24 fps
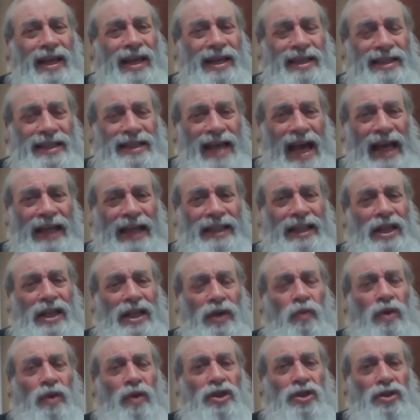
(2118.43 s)
Exactly
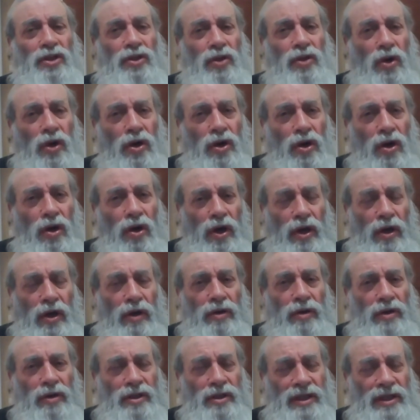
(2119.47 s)
what
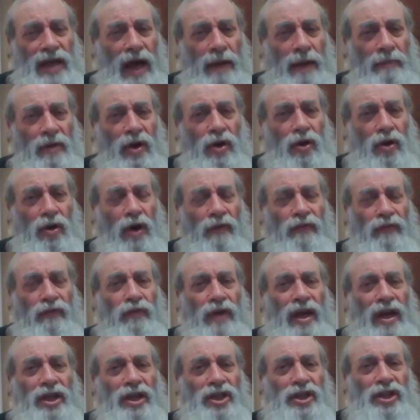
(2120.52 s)
sochoyer, samach chof
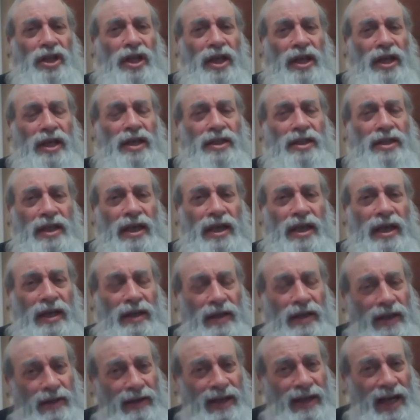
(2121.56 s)
reish, is
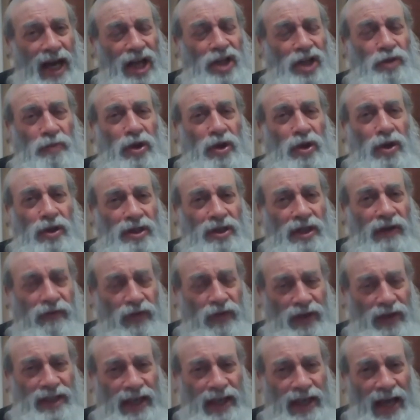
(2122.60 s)
in gashmius and
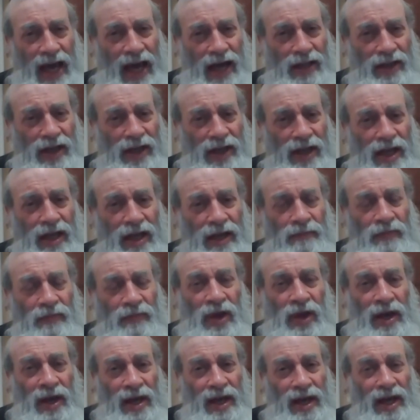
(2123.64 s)
physicality
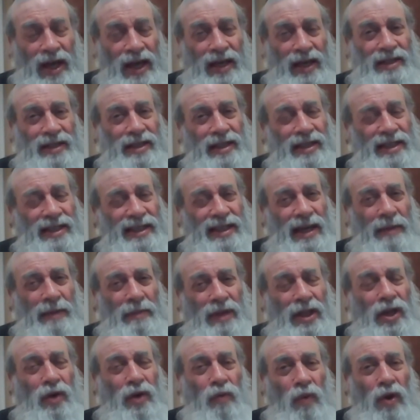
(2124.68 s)
is the
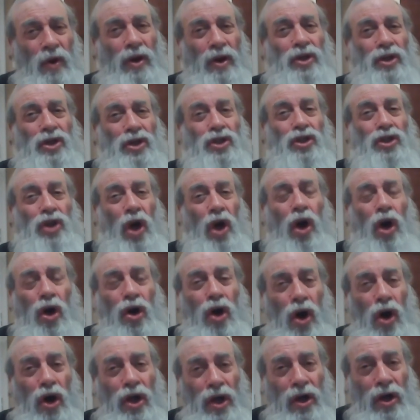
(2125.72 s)
similar word
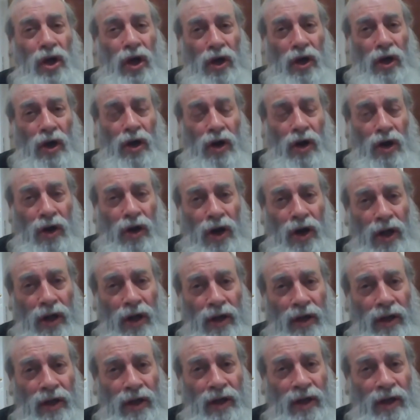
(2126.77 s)
zochoyer